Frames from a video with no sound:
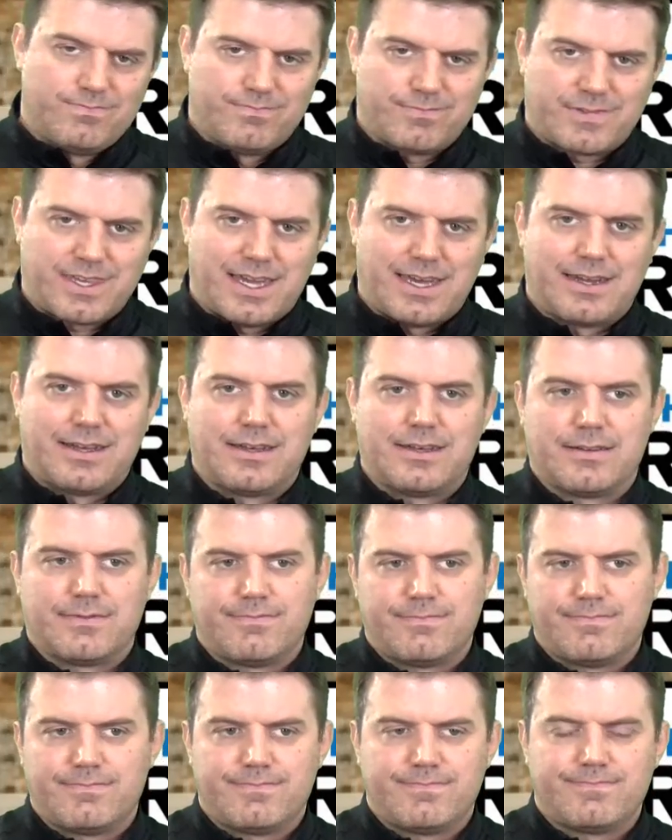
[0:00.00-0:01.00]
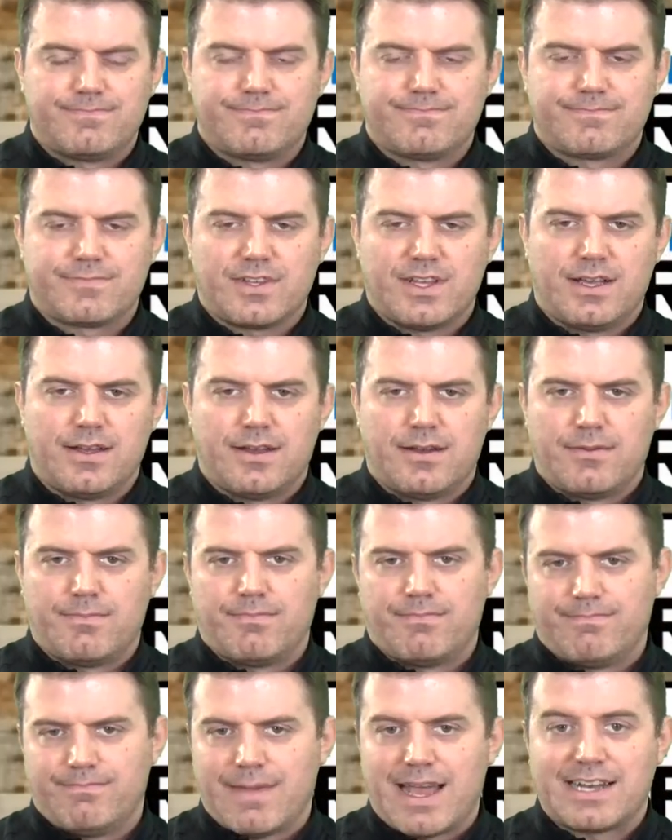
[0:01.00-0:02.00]
kind of
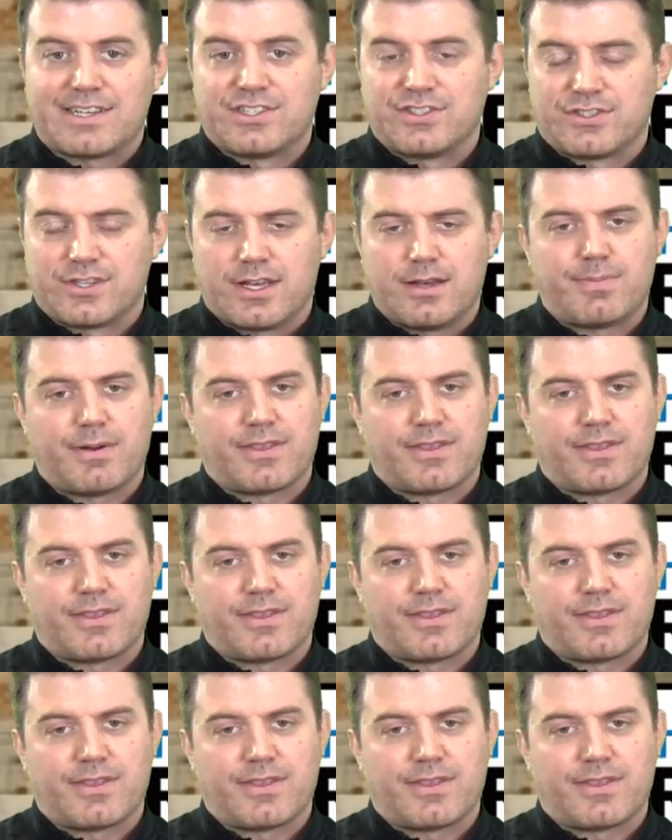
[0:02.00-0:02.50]
matches up,